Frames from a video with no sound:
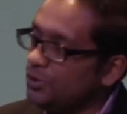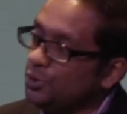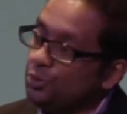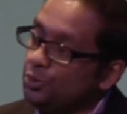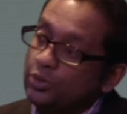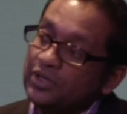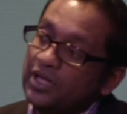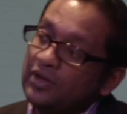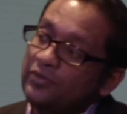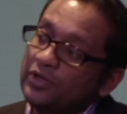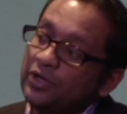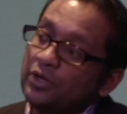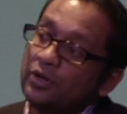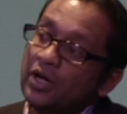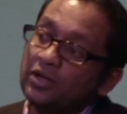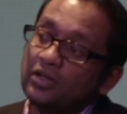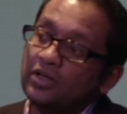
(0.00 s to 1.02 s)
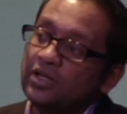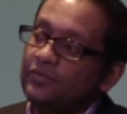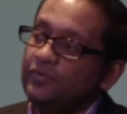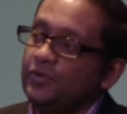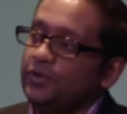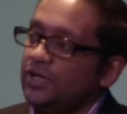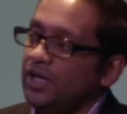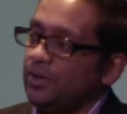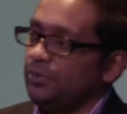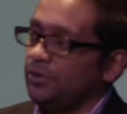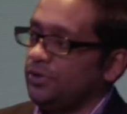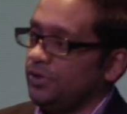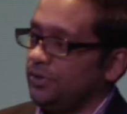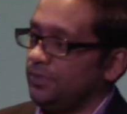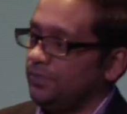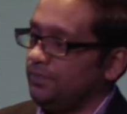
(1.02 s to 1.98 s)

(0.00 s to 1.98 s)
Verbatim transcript: you will never know how to love your neighbor.